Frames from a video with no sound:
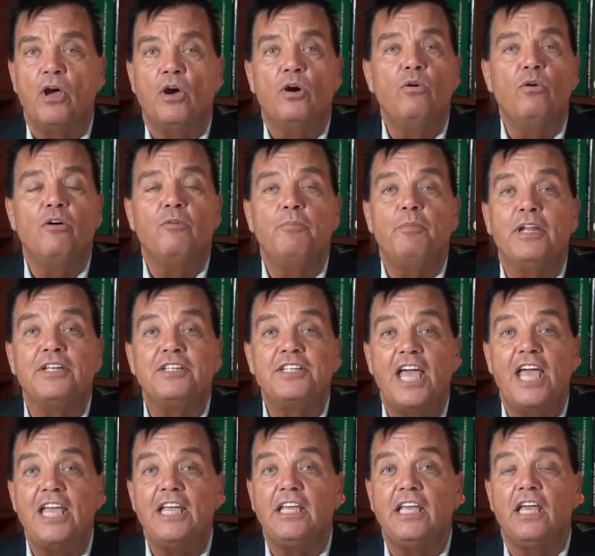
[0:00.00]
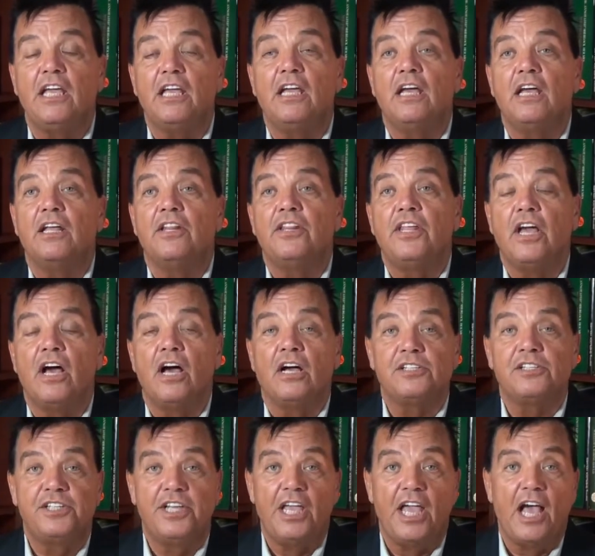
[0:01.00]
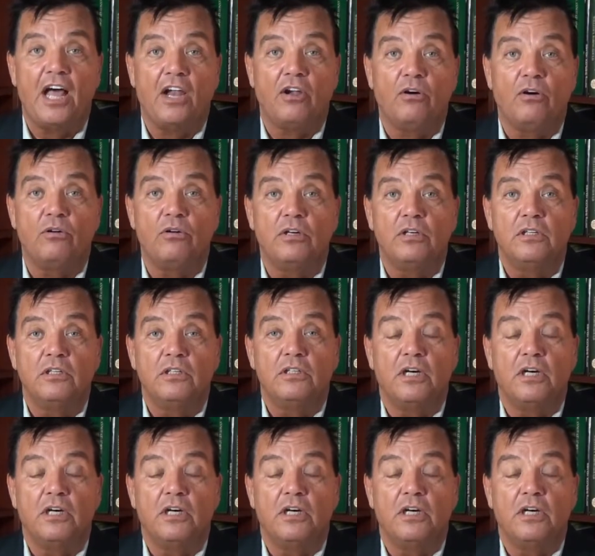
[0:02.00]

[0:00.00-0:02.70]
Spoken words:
who have been taking the Oxy Aloe